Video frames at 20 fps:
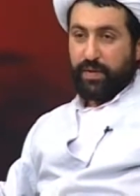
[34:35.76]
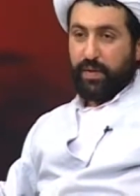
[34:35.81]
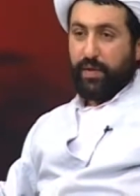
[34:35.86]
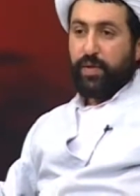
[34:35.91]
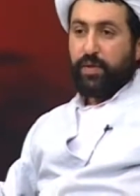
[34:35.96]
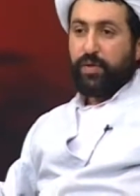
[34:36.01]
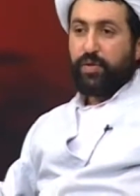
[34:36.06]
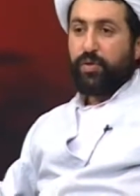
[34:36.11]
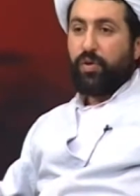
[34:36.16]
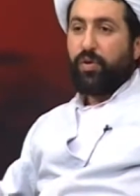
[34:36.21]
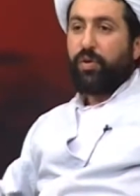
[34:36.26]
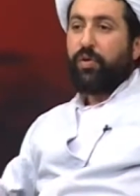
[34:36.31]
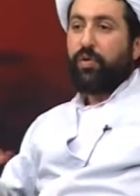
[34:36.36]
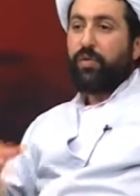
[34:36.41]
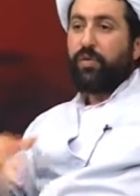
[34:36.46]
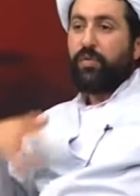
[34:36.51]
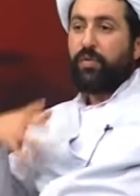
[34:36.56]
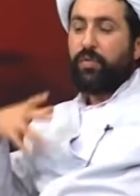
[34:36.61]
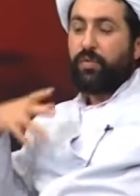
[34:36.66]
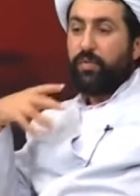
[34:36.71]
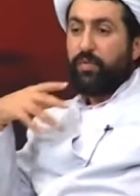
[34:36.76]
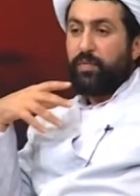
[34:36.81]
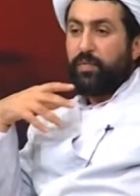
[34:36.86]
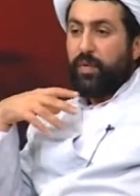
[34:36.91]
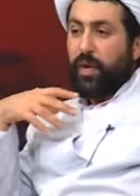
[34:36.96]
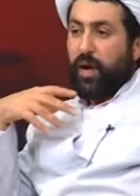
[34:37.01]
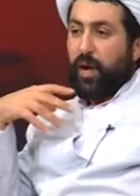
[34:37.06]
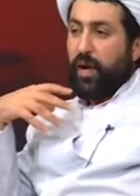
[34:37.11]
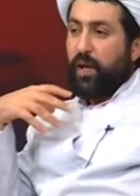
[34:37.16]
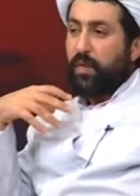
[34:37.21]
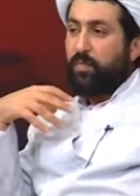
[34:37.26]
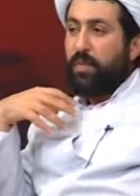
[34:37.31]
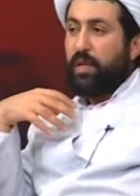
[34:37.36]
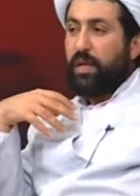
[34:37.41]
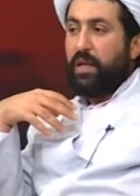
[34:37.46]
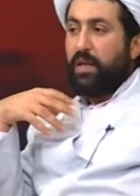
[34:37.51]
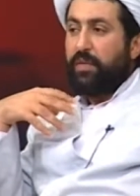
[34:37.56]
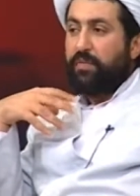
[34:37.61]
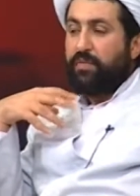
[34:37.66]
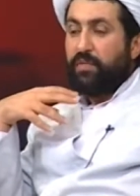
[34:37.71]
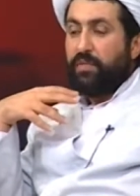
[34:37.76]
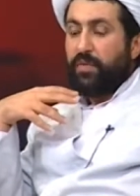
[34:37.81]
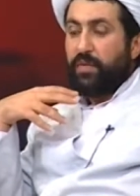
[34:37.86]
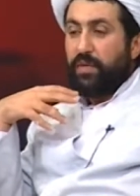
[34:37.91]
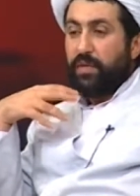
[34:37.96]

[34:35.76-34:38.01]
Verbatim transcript: So I believe